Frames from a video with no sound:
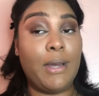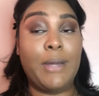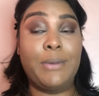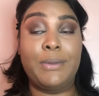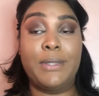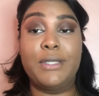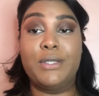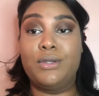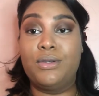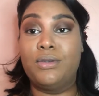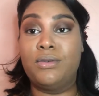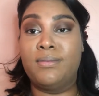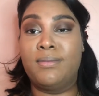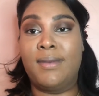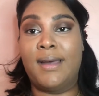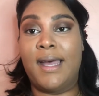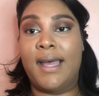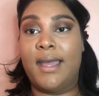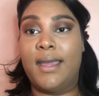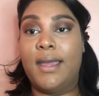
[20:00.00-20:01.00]
would do
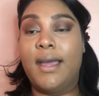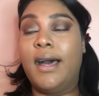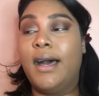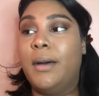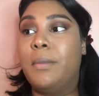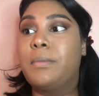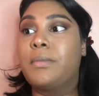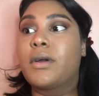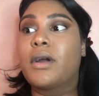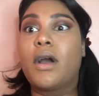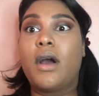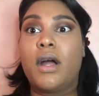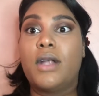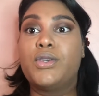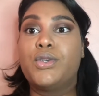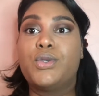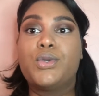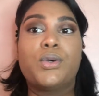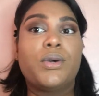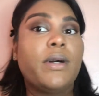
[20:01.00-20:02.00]
my
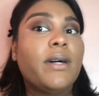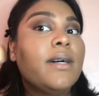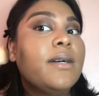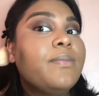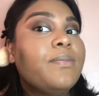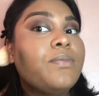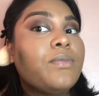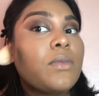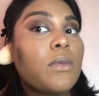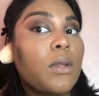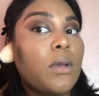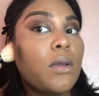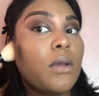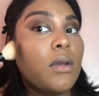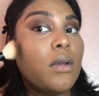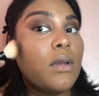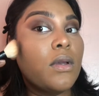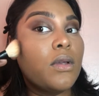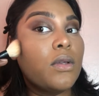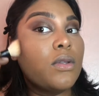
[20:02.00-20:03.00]
contour.
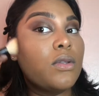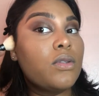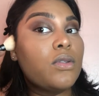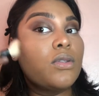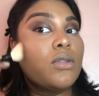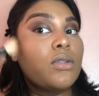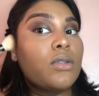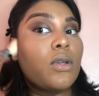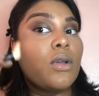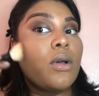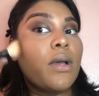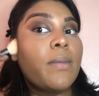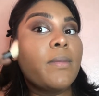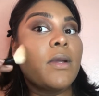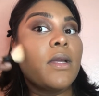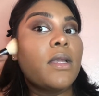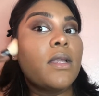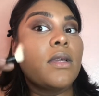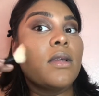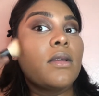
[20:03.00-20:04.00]
So I'm
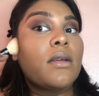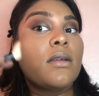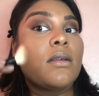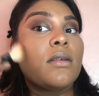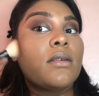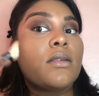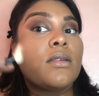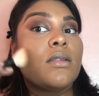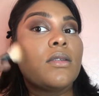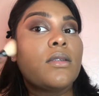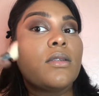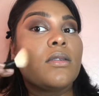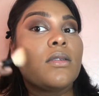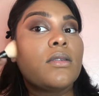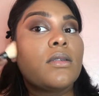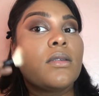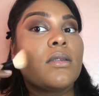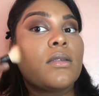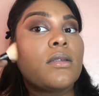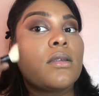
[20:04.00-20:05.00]
gonna
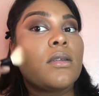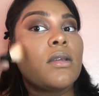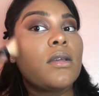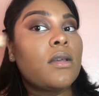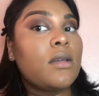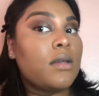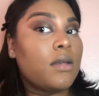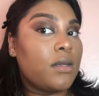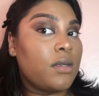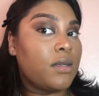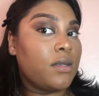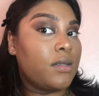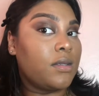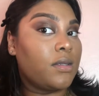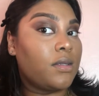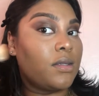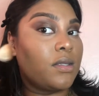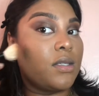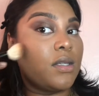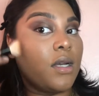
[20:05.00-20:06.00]

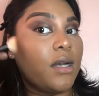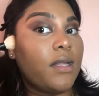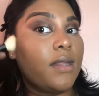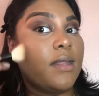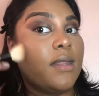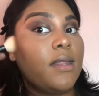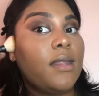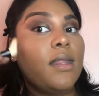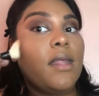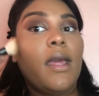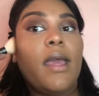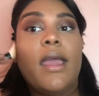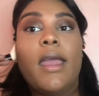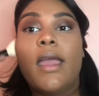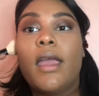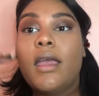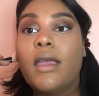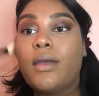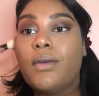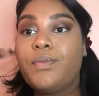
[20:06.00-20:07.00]
start
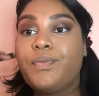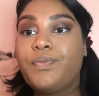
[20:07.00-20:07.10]
there.